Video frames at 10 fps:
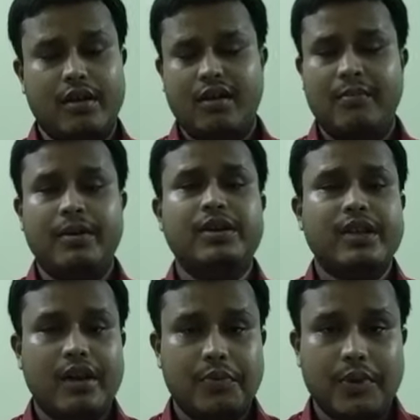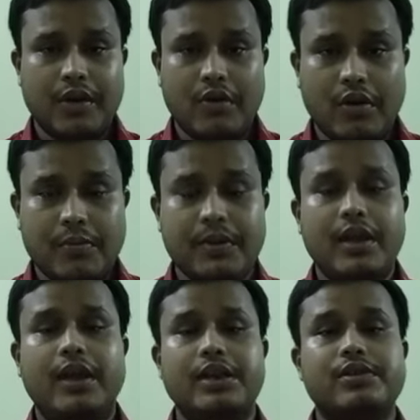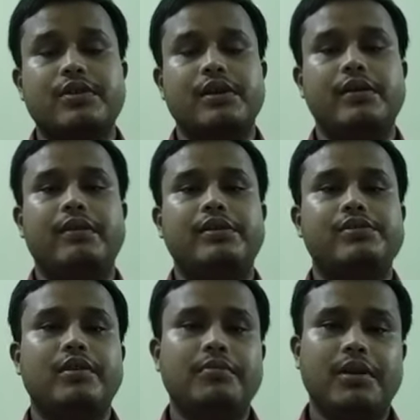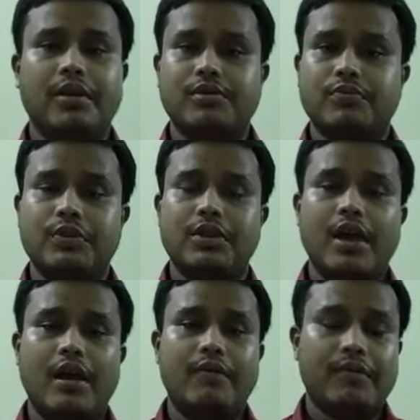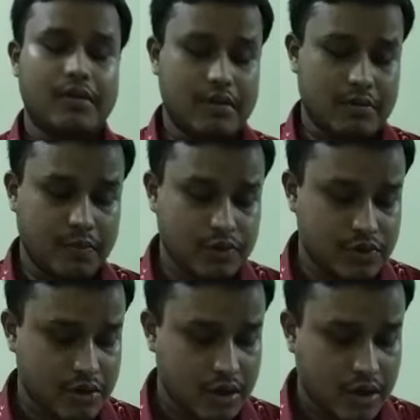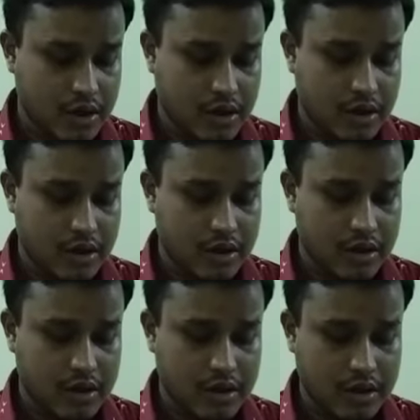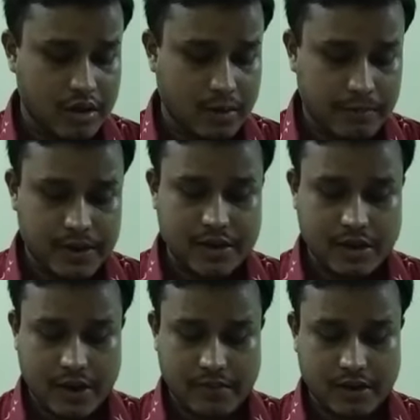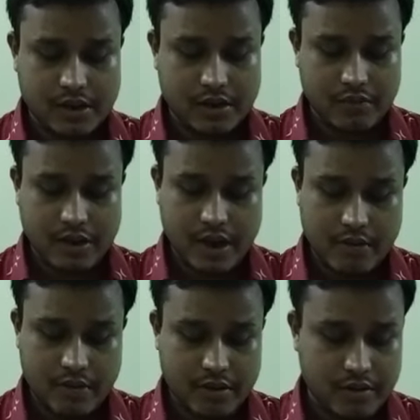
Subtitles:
but there will not be any study material because we have almost completed everything. We have